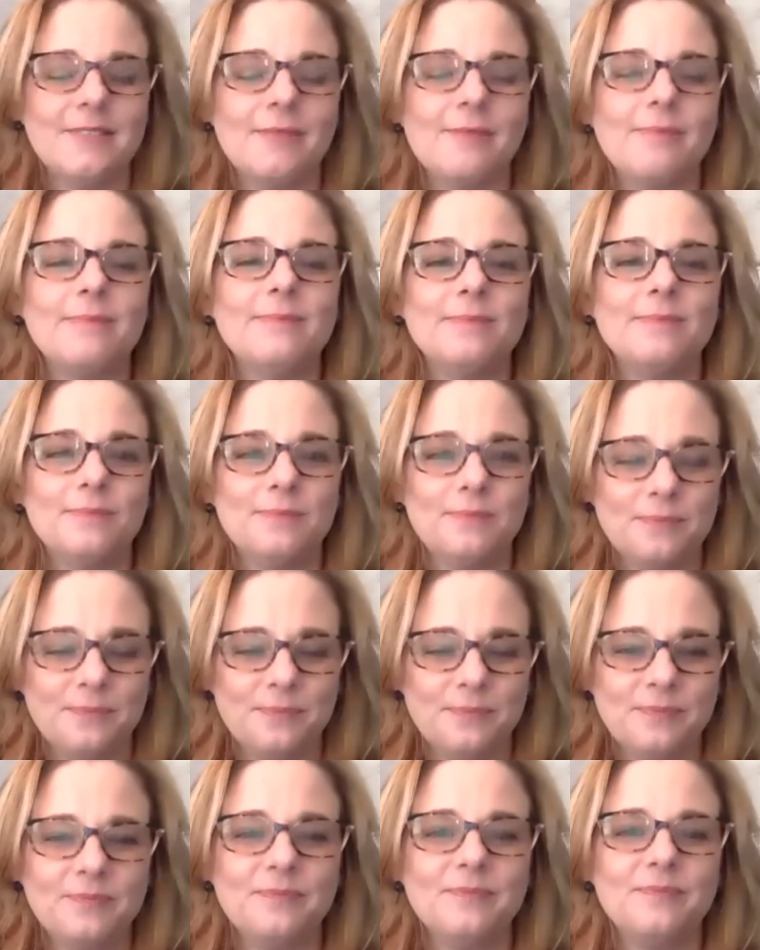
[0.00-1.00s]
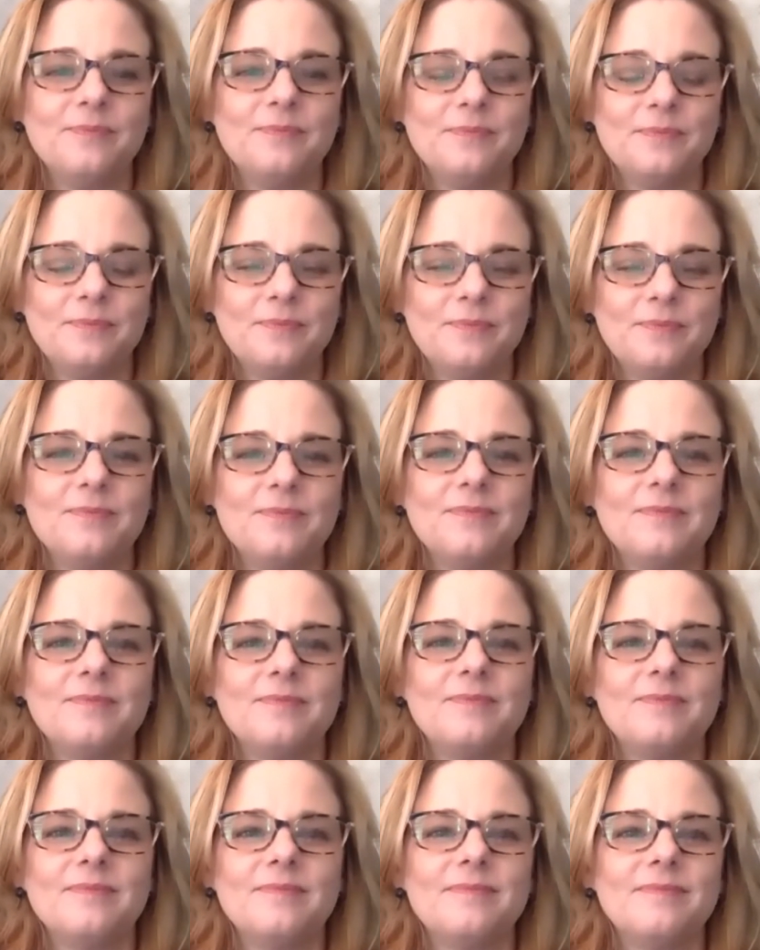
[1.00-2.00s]
say. Oh, the meeting is
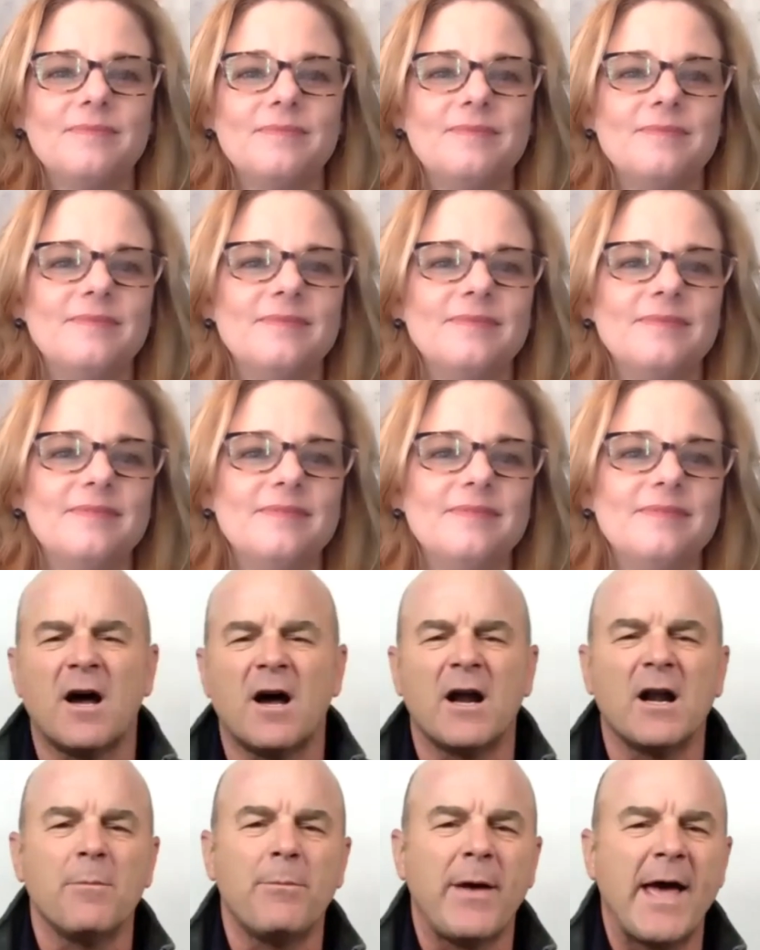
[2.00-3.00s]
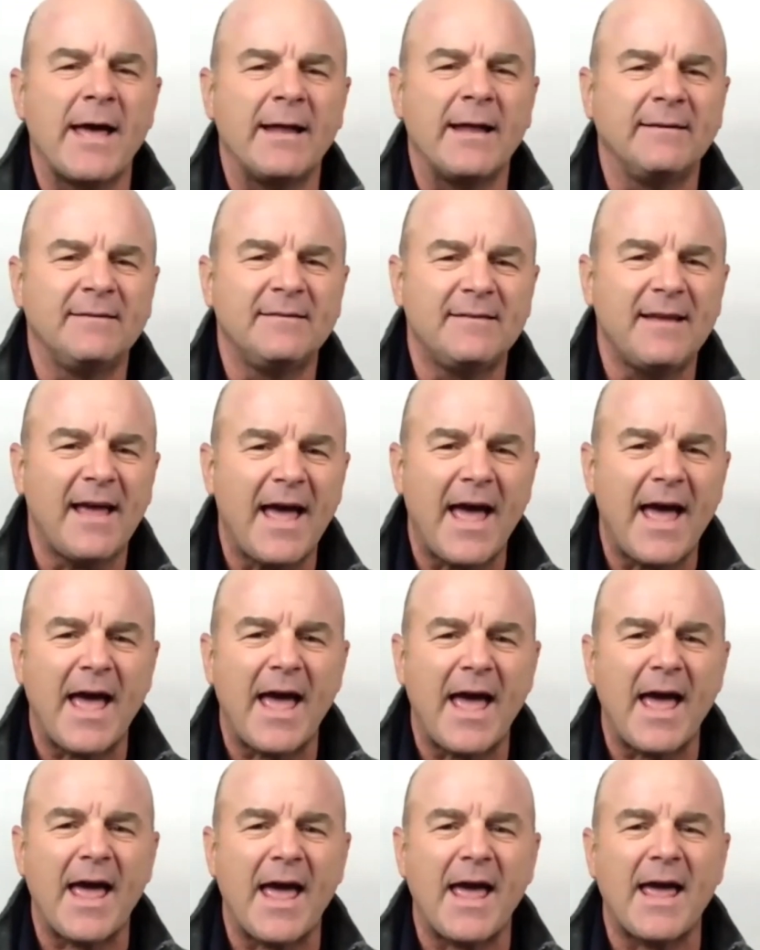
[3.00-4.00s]
far. It's bad
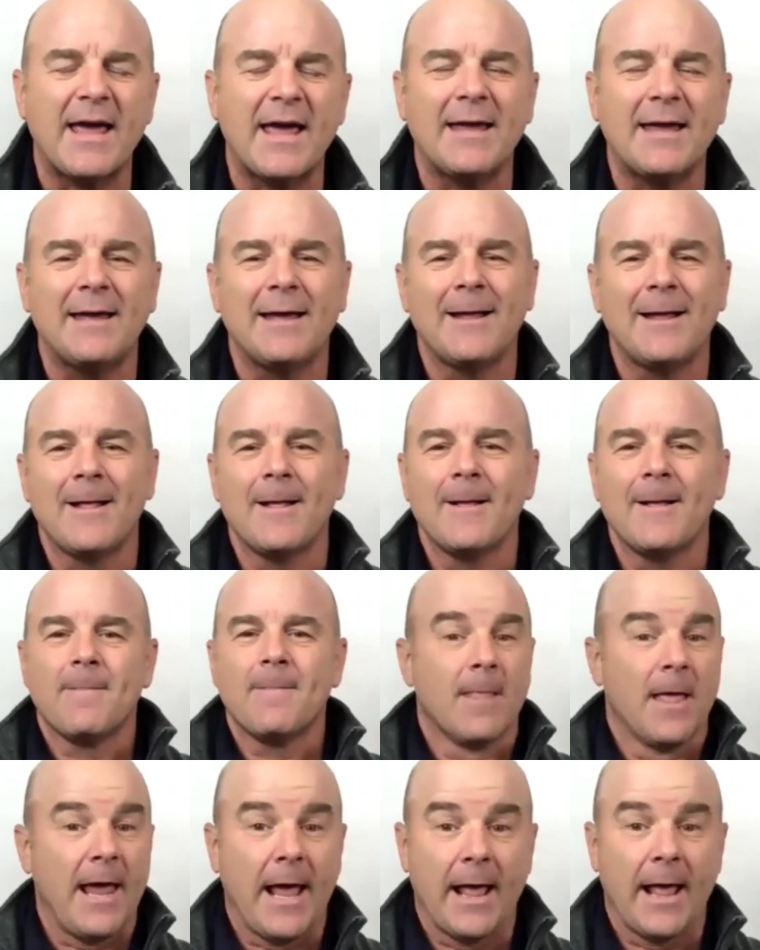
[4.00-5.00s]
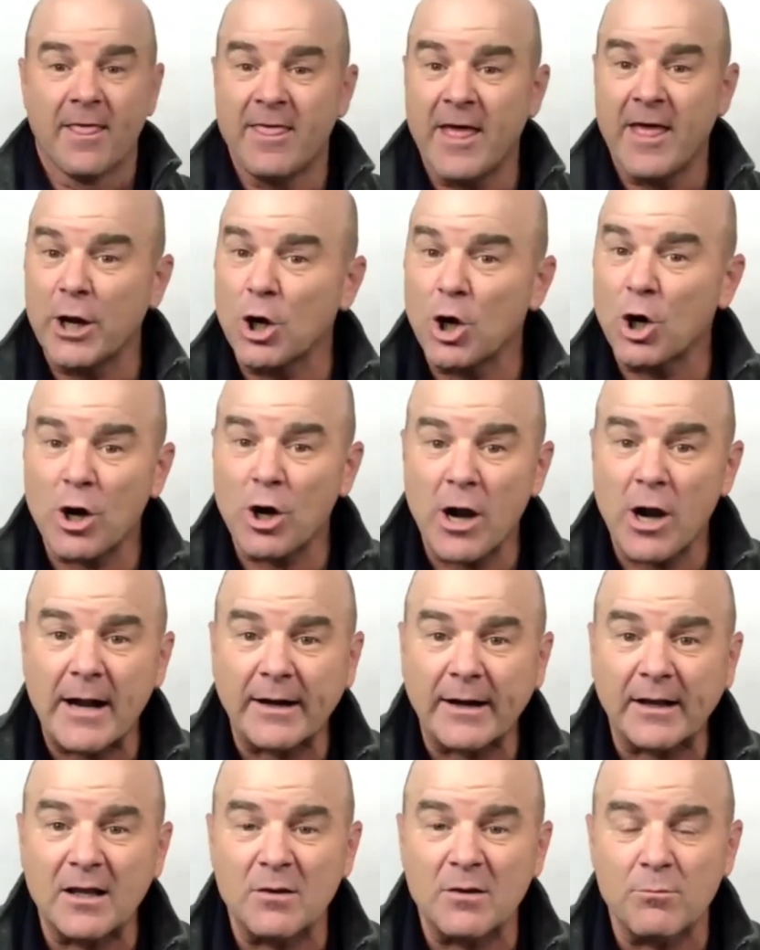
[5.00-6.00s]
day. Then you're not
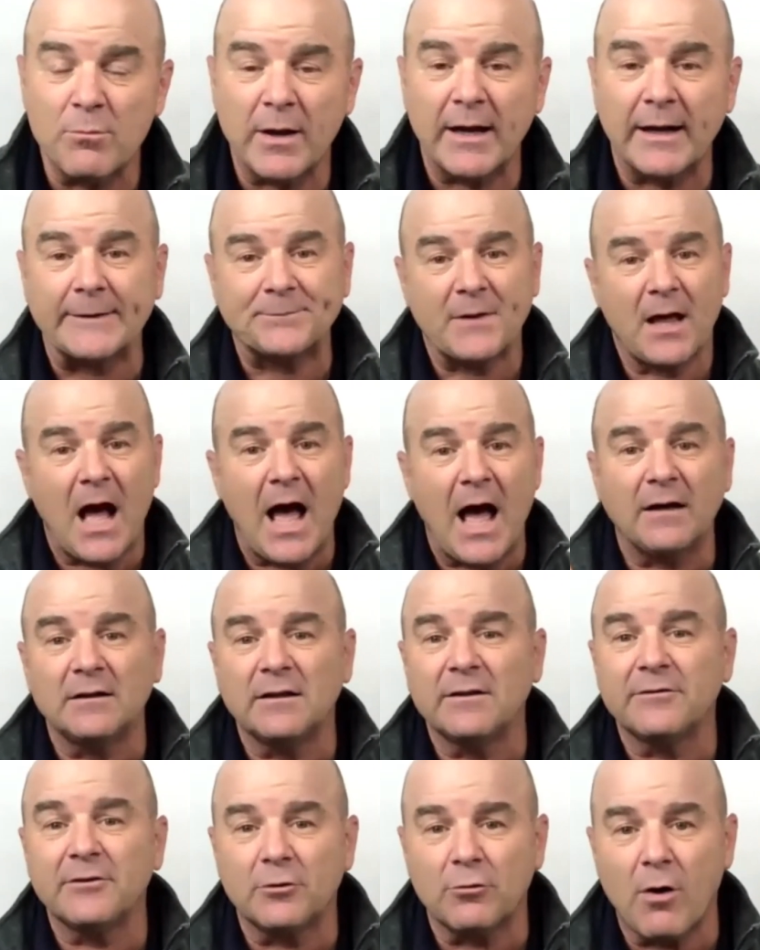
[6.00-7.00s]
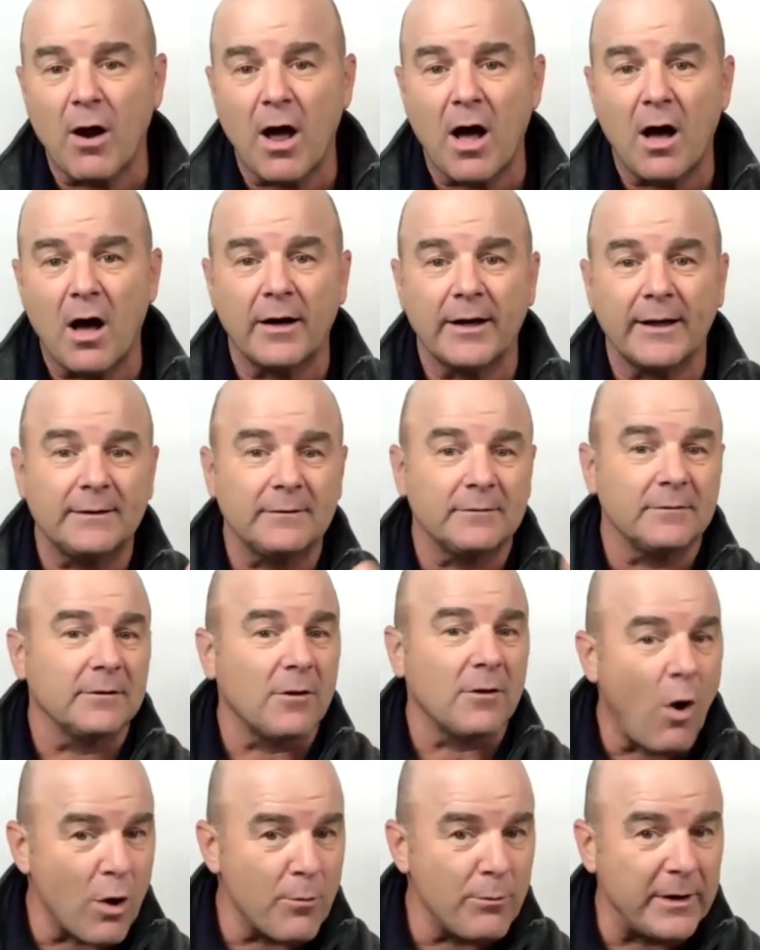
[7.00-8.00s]
committed. I live in Raleigh.
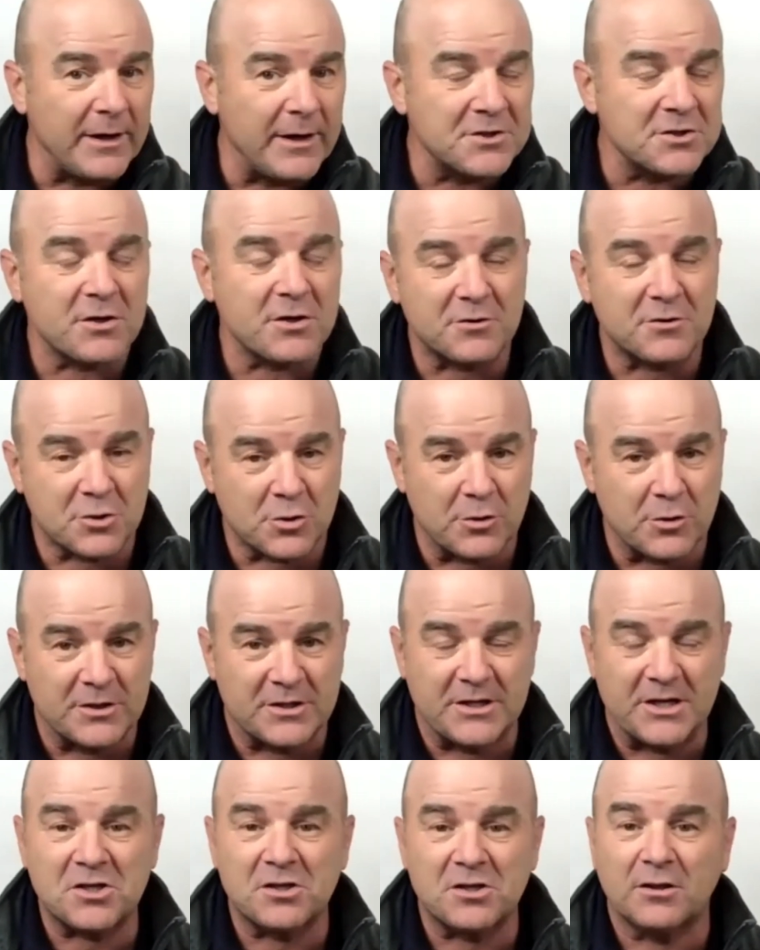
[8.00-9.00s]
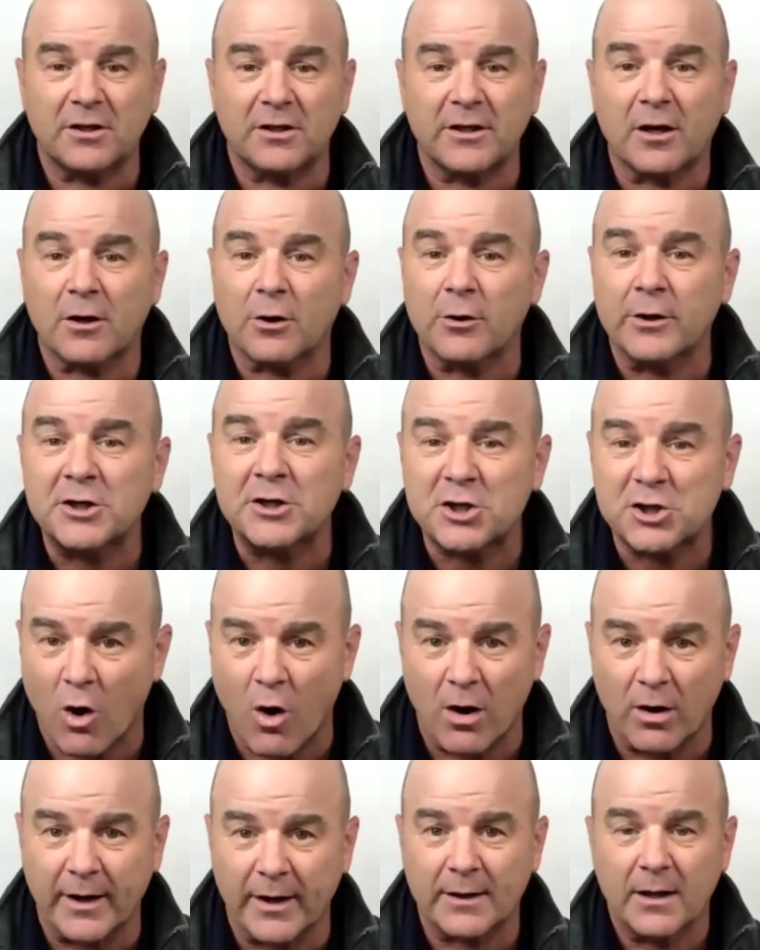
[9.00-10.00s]
Our meetings traditionally are in
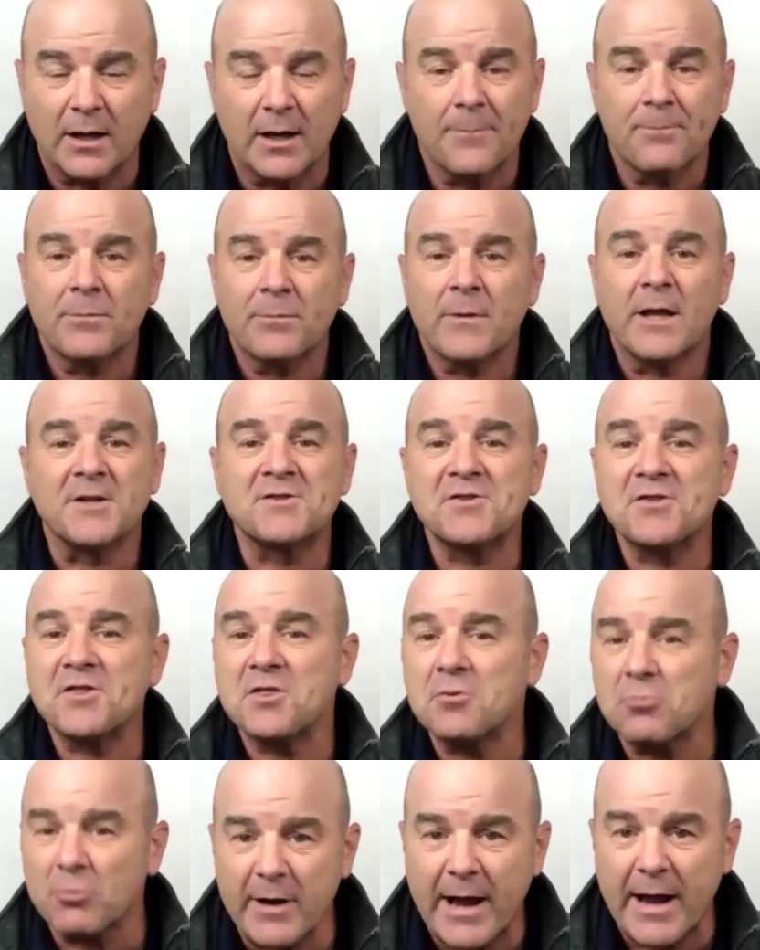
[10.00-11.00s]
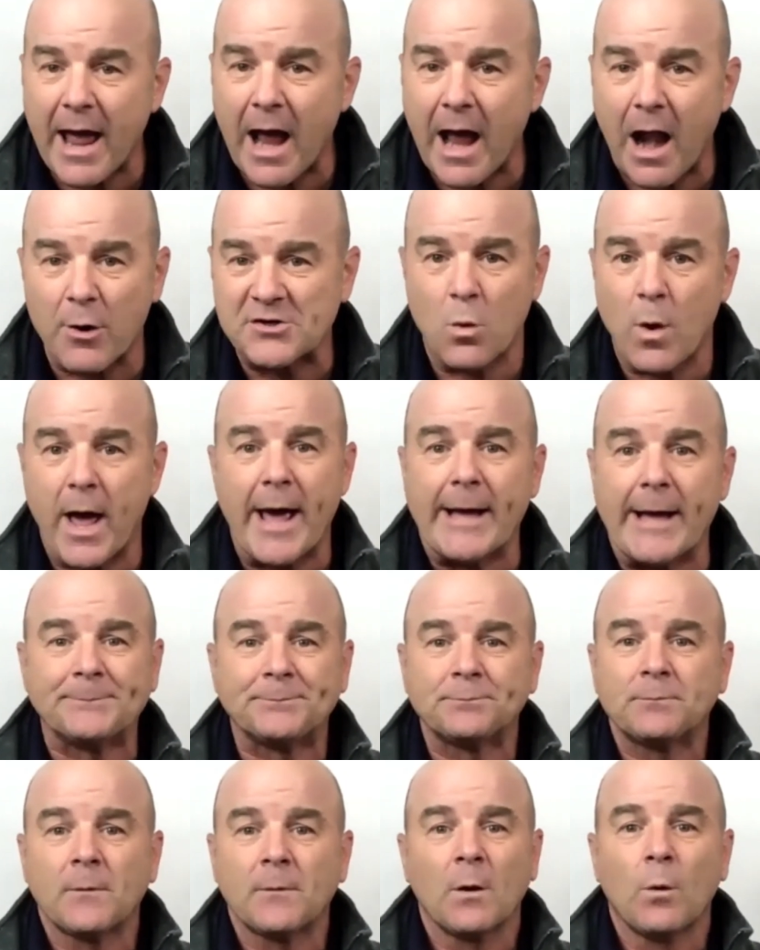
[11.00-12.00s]
Charlotte. It's 3 hours away.
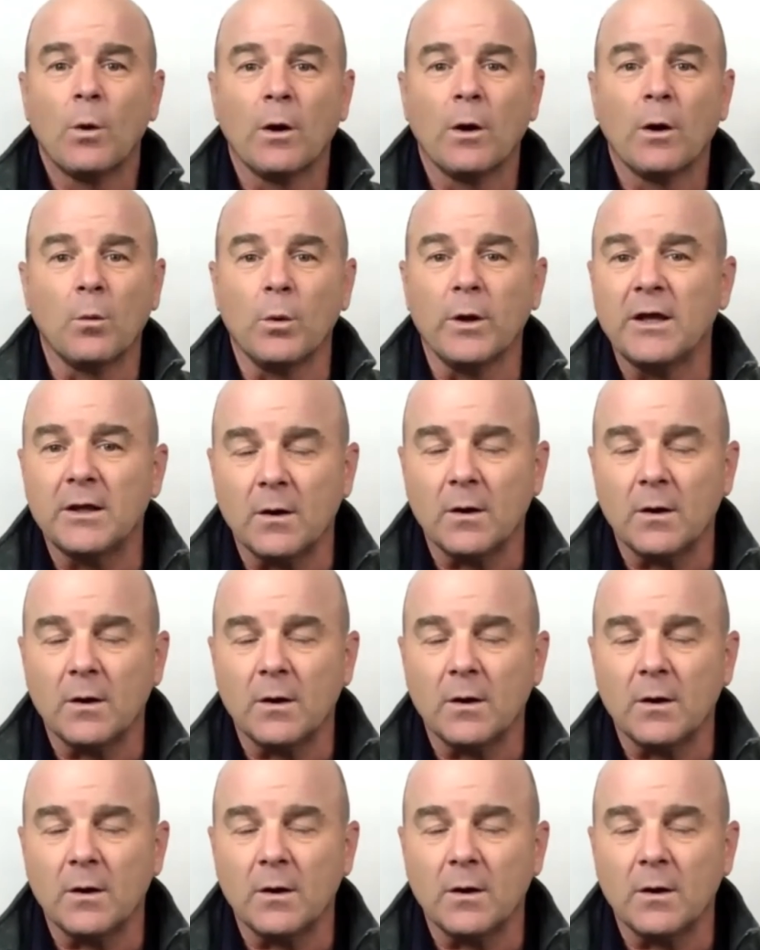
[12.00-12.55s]
When we,